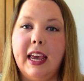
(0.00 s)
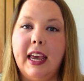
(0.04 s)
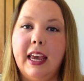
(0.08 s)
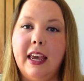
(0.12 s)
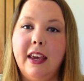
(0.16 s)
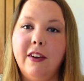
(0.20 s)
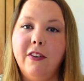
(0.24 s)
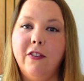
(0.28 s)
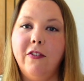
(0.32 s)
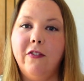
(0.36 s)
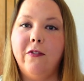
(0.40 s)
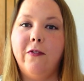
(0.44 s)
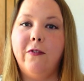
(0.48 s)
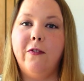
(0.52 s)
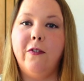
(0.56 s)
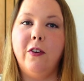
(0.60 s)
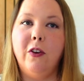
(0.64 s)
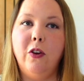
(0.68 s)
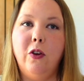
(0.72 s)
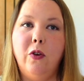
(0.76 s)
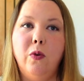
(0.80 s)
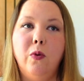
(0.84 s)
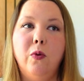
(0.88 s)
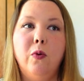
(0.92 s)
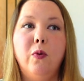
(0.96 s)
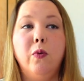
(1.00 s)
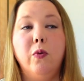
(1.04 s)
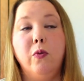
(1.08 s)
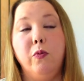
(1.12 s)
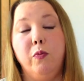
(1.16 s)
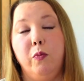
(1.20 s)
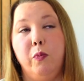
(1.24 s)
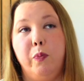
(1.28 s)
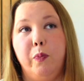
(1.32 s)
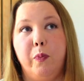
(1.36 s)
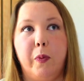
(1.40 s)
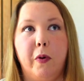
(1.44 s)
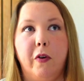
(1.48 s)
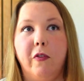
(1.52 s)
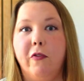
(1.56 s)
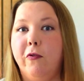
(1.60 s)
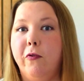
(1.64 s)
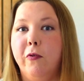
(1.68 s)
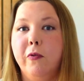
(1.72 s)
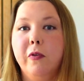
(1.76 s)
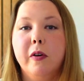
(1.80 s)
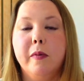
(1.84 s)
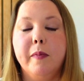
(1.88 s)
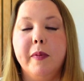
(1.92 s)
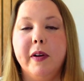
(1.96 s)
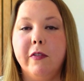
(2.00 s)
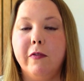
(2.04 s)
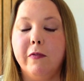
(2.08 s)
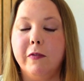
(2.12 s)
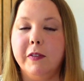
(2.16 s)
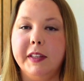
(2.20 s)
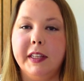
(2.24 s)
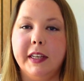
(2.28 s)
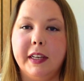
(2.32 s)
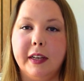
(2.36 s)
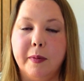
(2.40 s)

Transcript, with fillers: If you perform a really